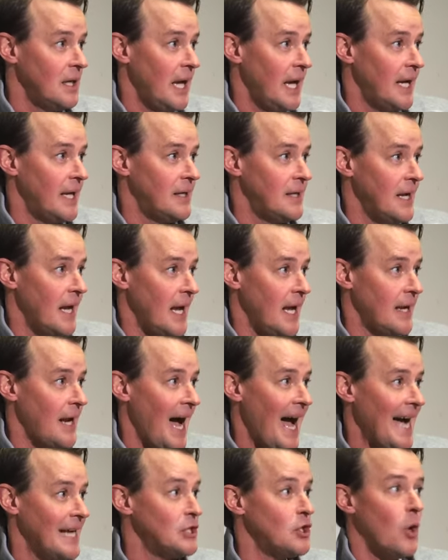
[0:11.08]
And and
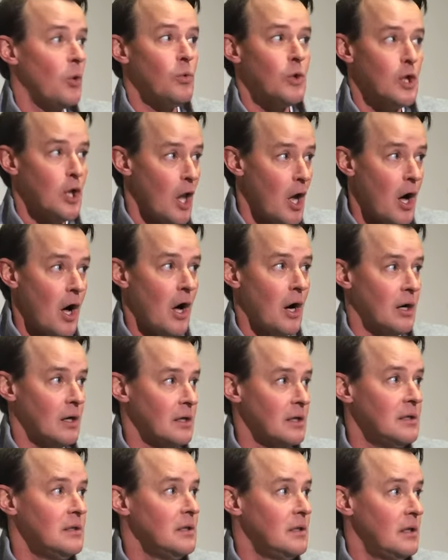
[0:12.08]
I don't
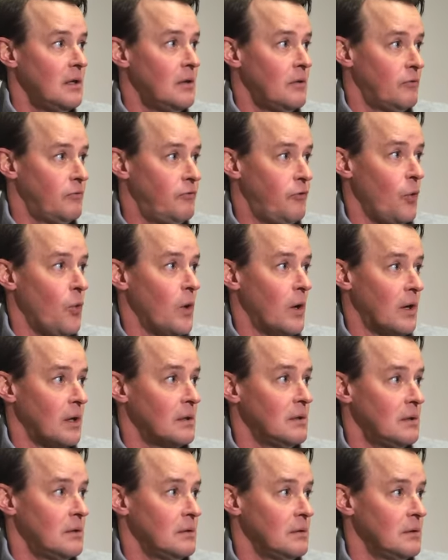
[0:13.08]
long
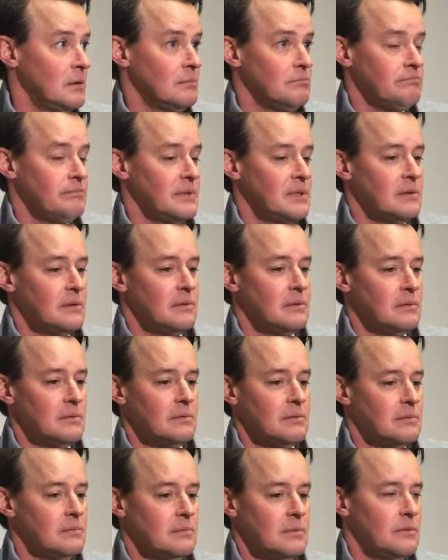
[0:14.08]
for um, uh,
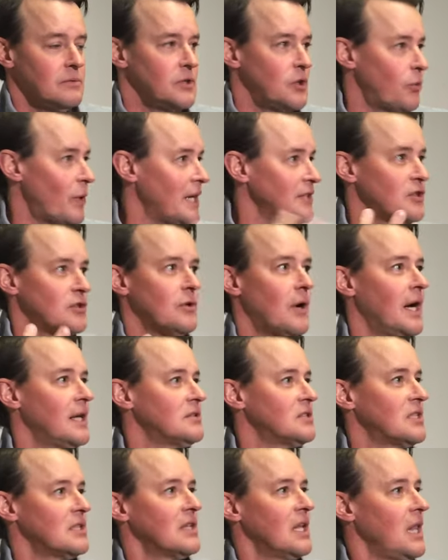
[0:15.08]
the
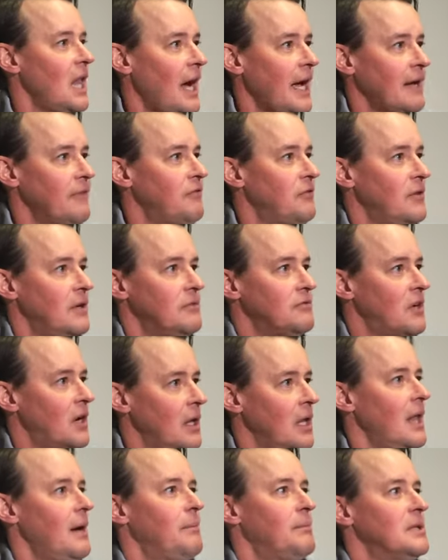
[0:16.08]
restaurants and the life of
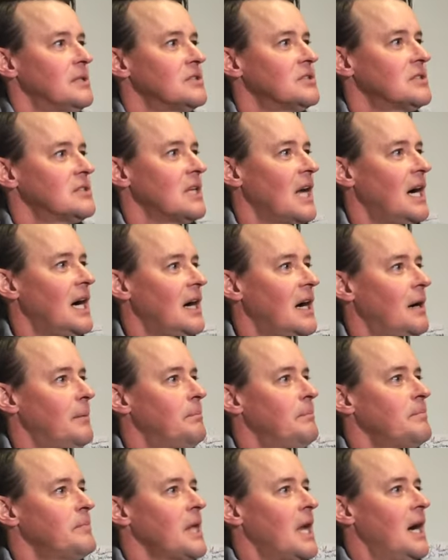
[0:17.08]
Columbus. Uh,
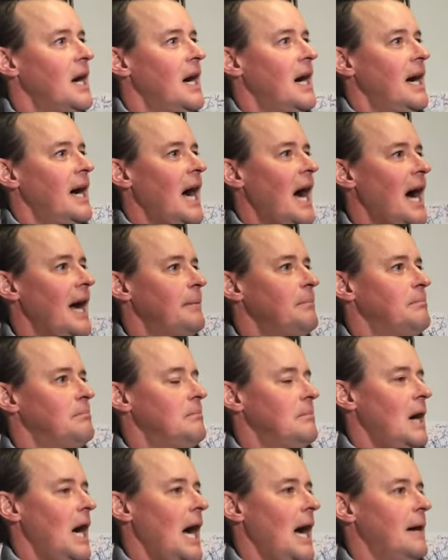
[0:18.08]

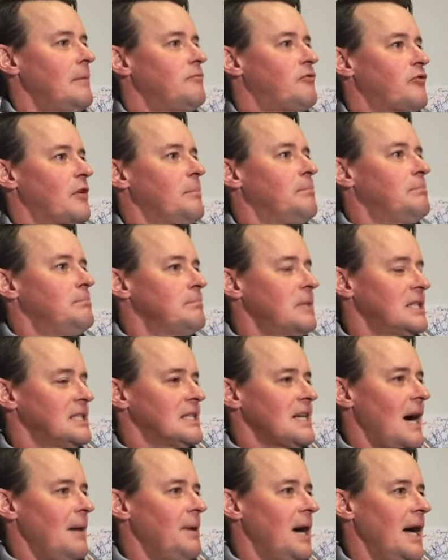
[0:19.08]
I'm I'm from
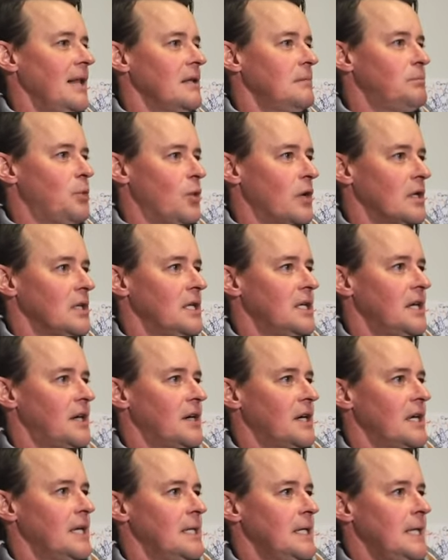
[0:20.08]
Catawba Island, Port Clinton
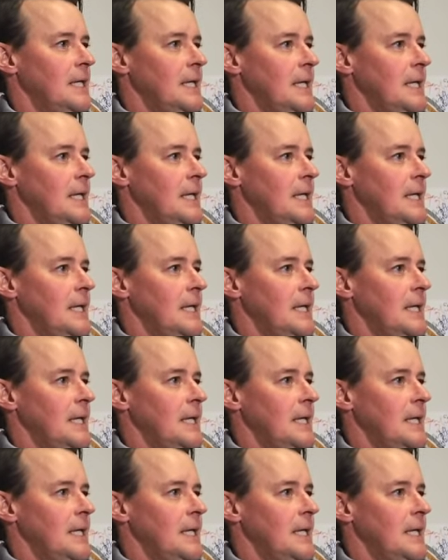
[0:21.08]
area,